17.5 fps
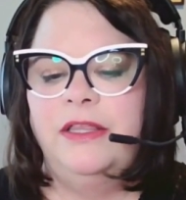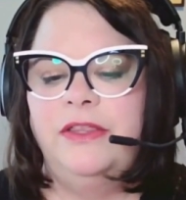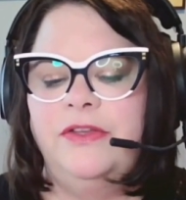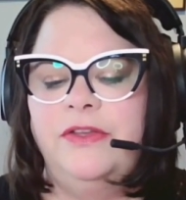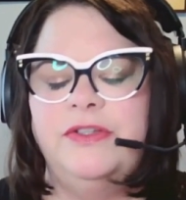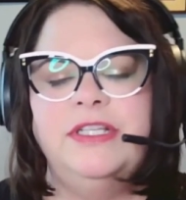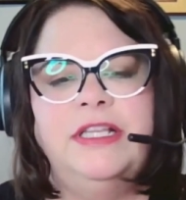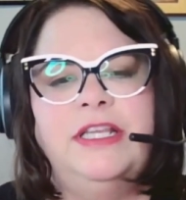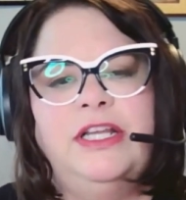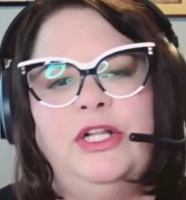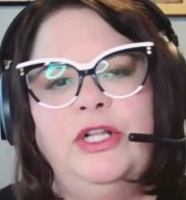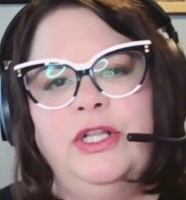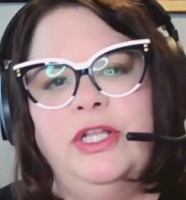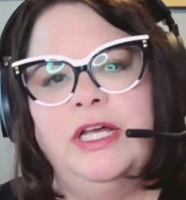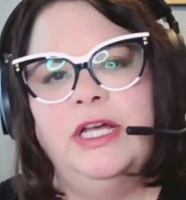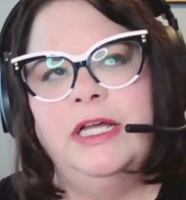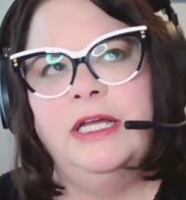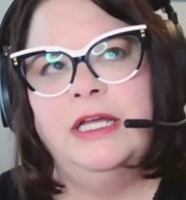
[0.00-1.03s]
There's a
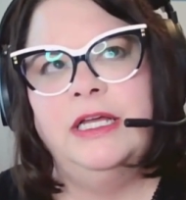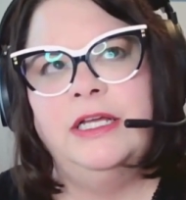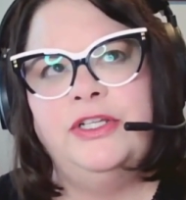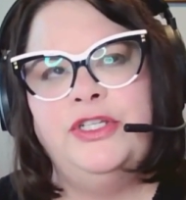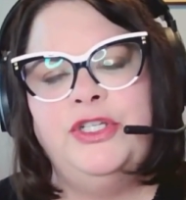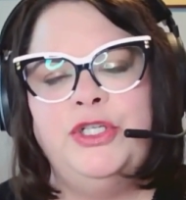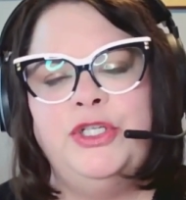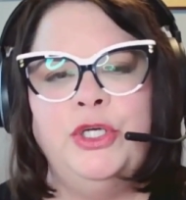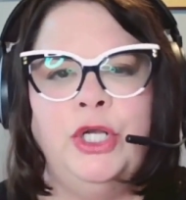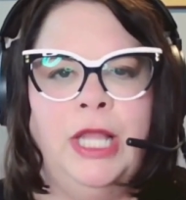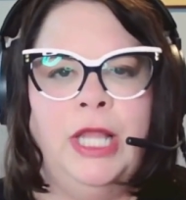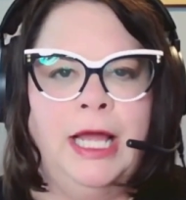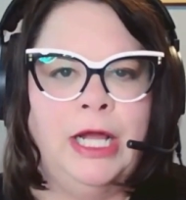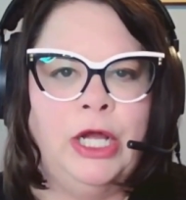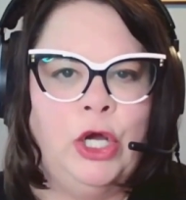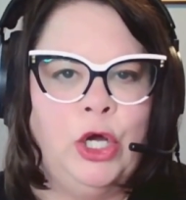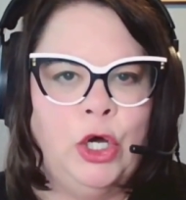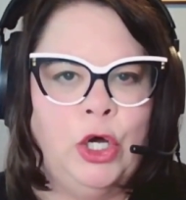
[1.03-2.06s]
little
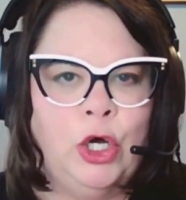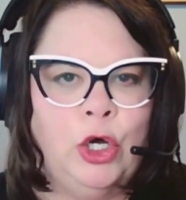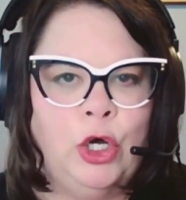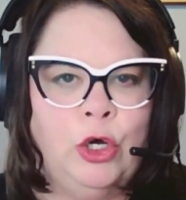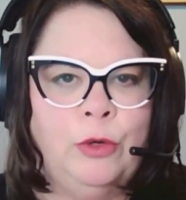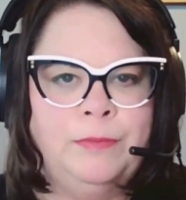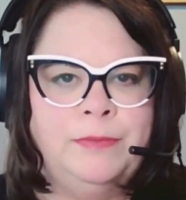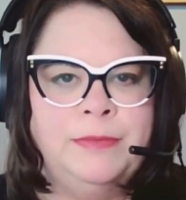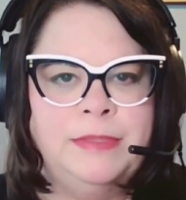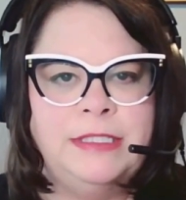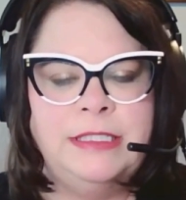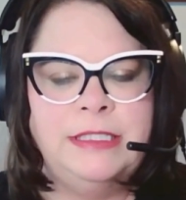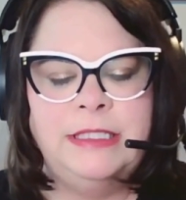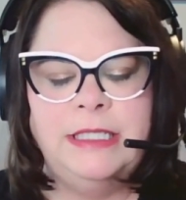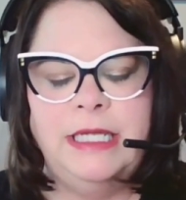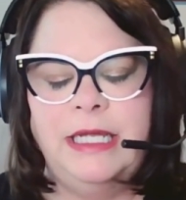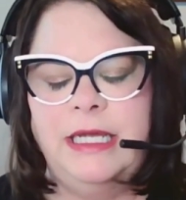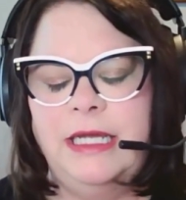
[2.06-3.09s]
Sherlock Holmes
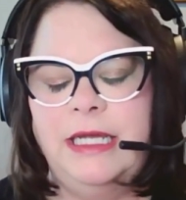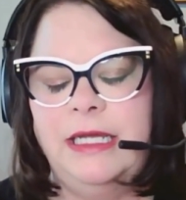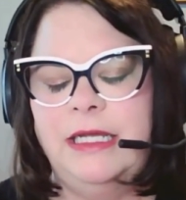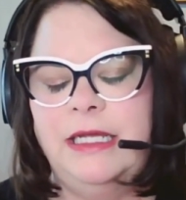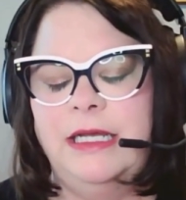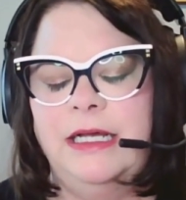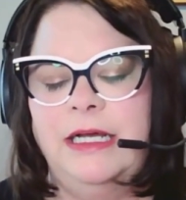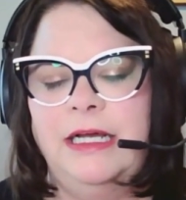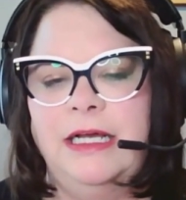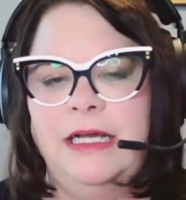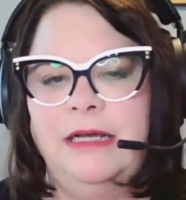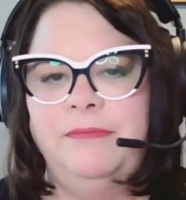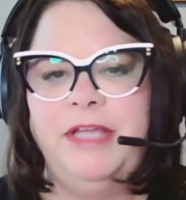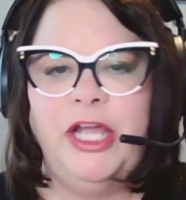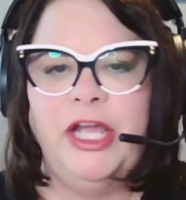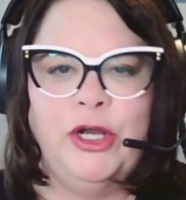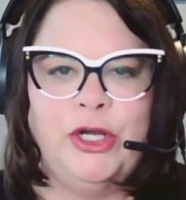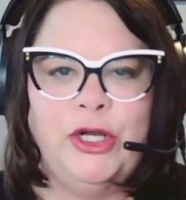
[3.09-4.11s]

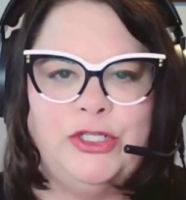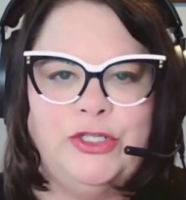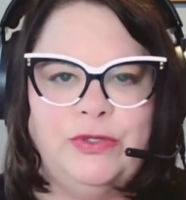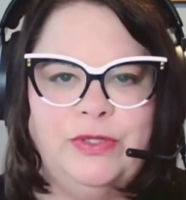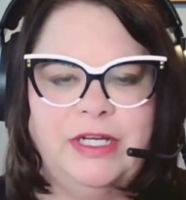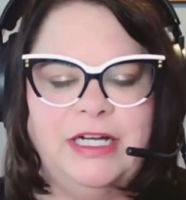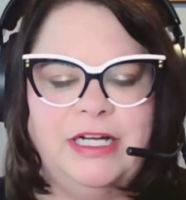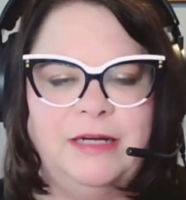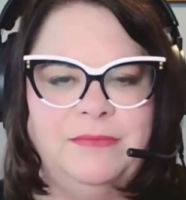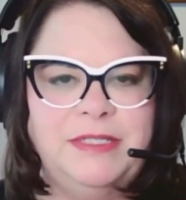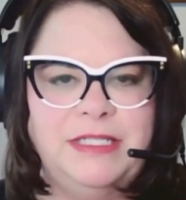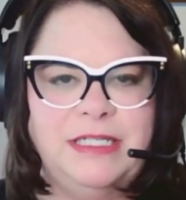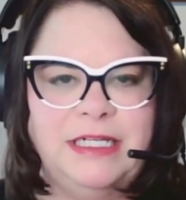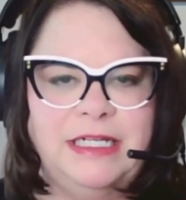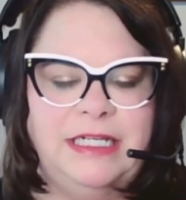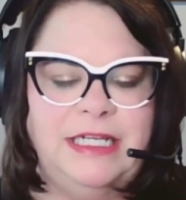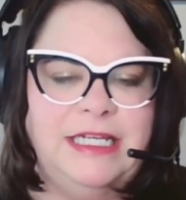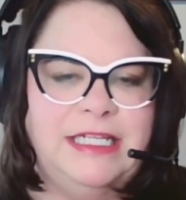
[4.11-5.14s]
character that comes
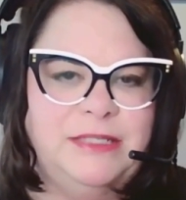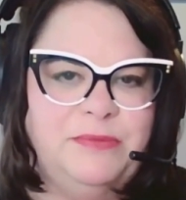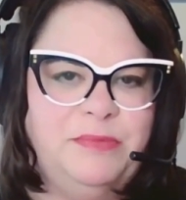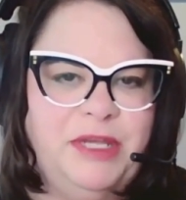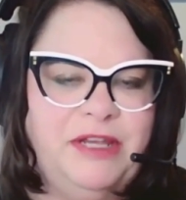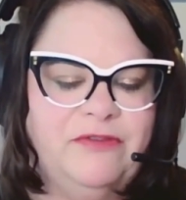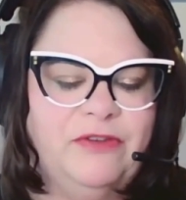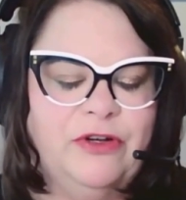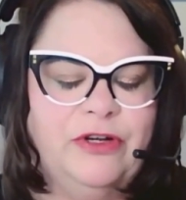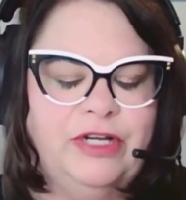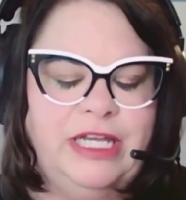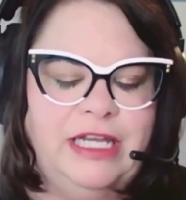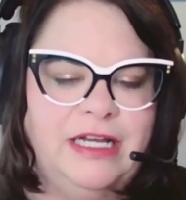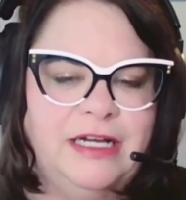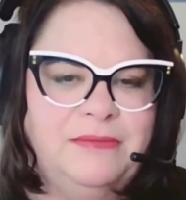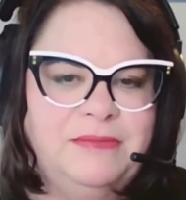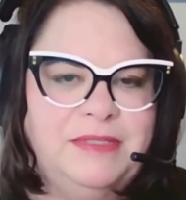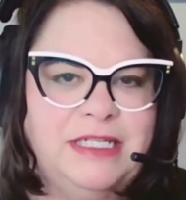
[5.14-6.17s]
in. He's a beaver. He
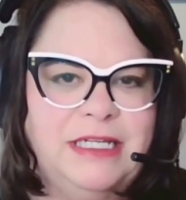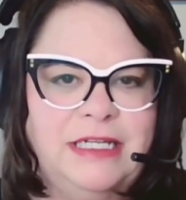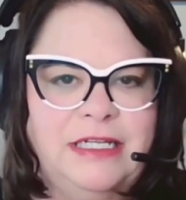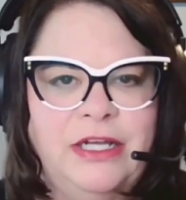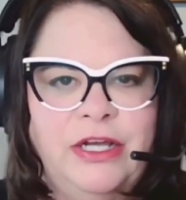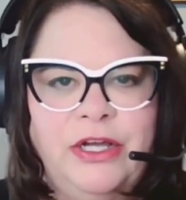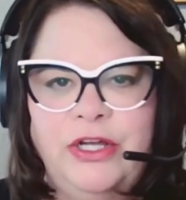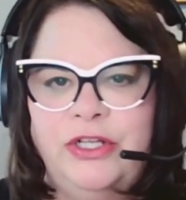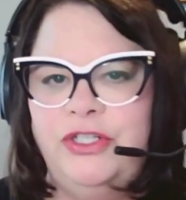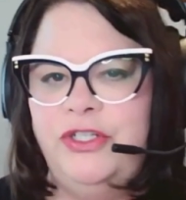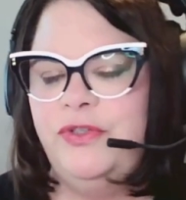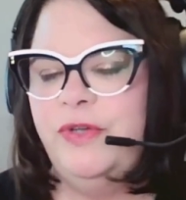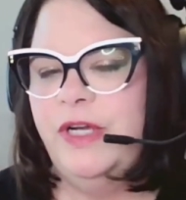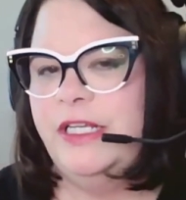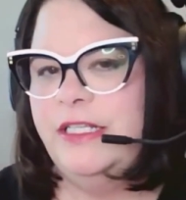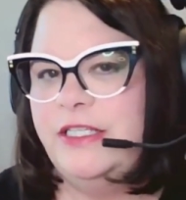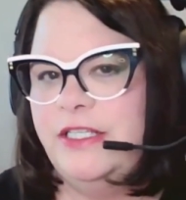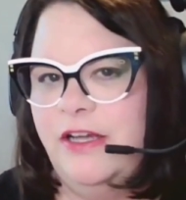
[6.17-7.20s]
comes in to
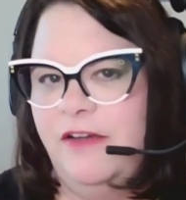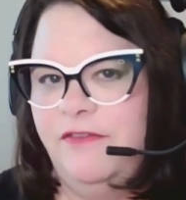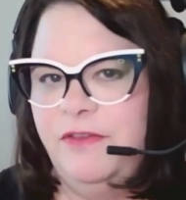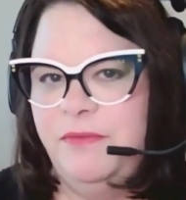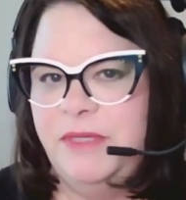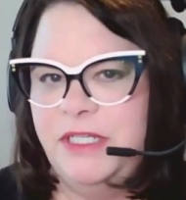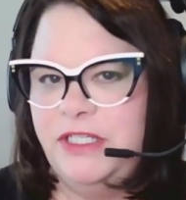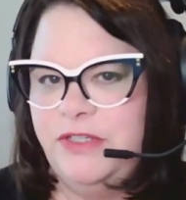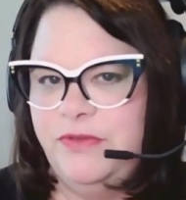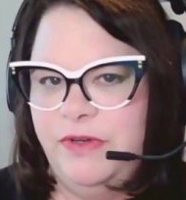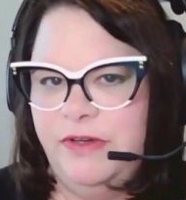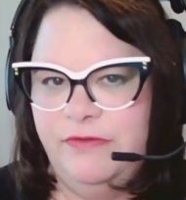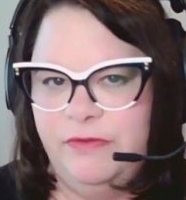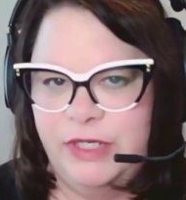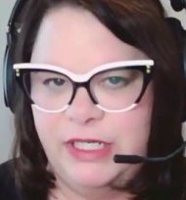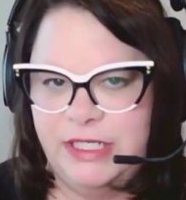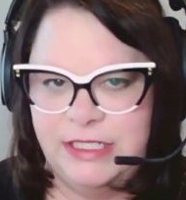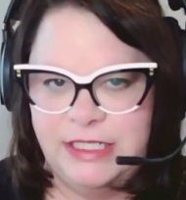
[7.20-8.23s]
try and solve the mystery of
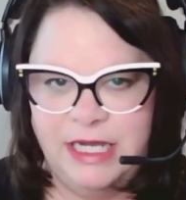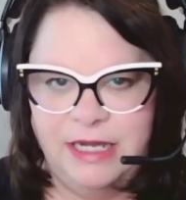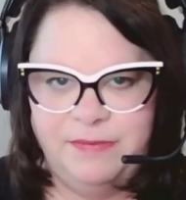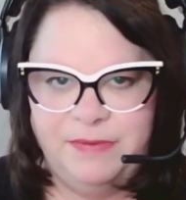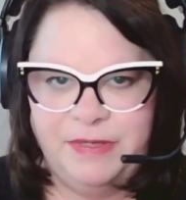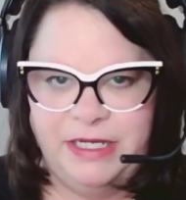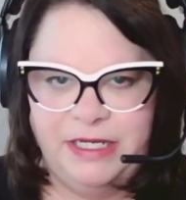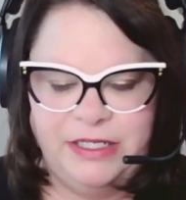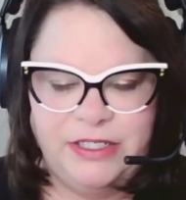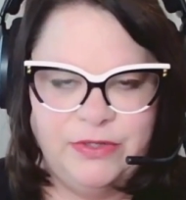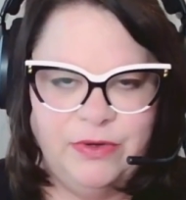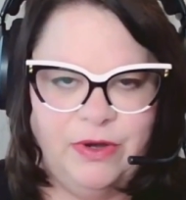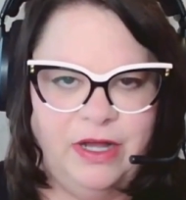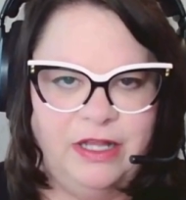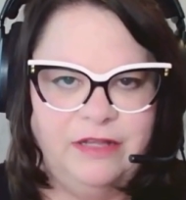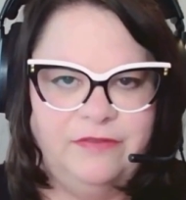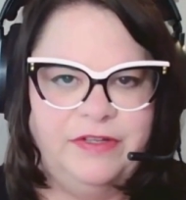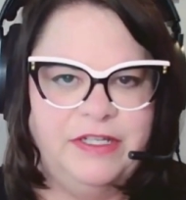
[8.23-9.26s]
what is happening to
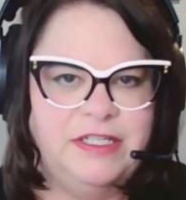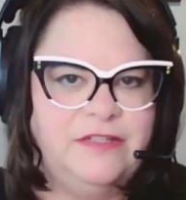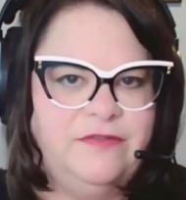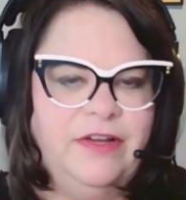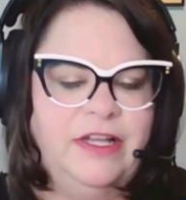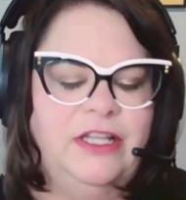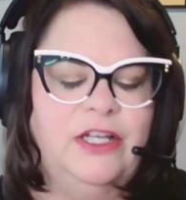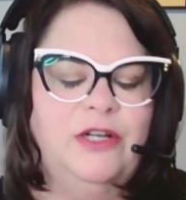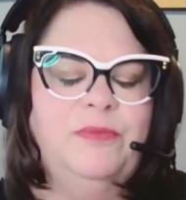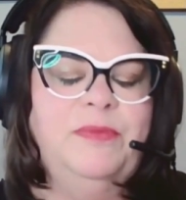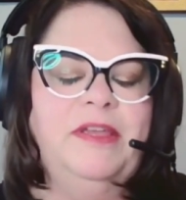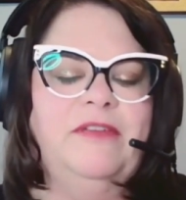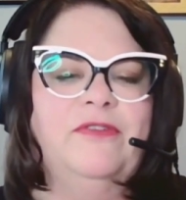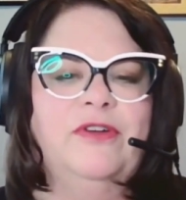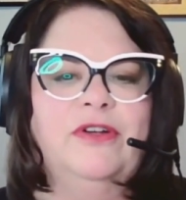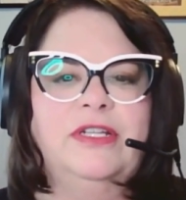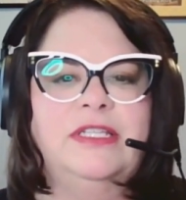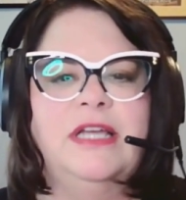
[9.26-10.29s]
all of his fellow
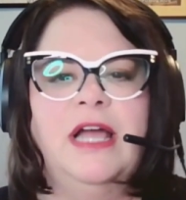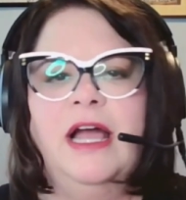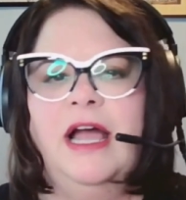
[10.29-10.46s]
beavers.